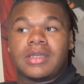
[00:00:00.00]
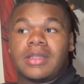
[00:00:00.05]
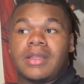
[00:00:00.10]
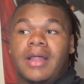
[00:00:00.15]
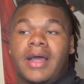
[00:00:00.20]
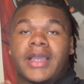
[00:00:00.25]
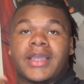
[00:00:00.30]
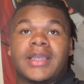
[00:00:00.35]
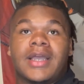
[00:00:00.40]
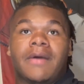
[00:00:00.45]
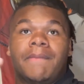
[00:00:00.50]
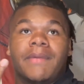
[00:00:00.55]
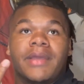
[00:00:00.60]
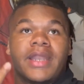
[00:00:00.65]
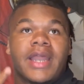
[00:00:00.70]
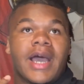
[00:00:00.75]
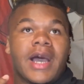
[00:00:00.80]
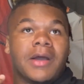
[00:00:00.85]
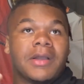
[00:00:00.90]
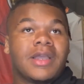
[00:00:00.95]
Like coming
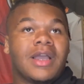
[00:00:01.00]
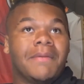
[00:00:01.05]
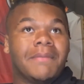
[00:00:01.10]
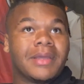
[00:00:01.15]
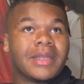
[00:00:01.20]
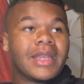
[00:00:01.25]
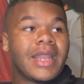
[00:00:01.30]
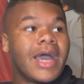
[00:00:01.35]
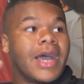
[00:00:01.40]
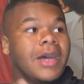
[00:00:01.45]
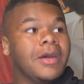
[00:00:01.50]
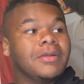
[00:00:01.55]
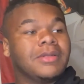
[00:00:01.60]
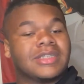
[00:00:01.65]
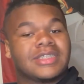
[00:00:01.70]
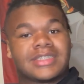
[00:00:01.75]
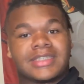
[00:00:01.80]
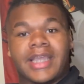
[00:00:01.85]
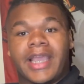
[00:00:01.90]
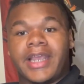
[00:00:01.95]
out, coming down the
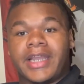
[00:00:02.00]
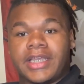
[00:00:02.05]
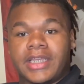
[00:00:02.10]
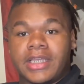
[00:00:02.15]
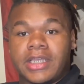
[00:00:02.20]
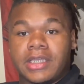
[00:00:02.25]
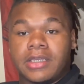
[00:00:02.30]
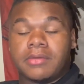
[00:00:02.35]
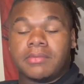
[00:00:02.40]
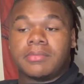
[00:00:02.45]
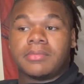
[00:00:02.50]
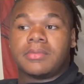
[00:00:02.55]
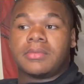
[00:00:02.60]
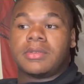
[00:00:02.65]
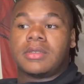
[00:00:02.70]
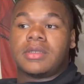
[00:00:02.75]
stadium,